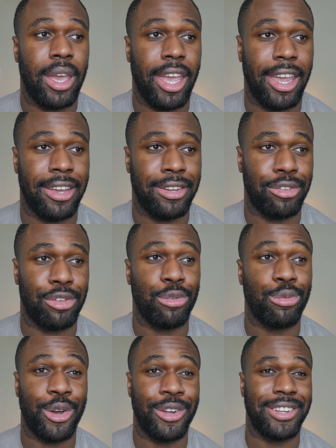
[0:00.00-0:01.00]
and to
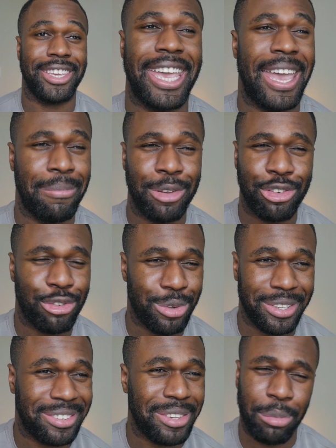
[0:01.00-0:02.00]
run
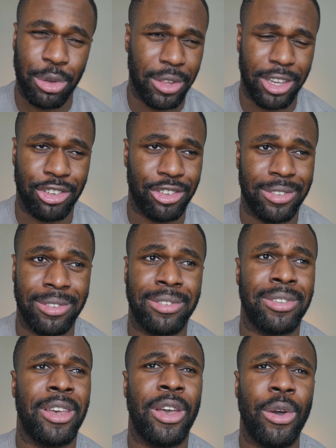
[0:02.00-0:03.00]
chemistry simulations,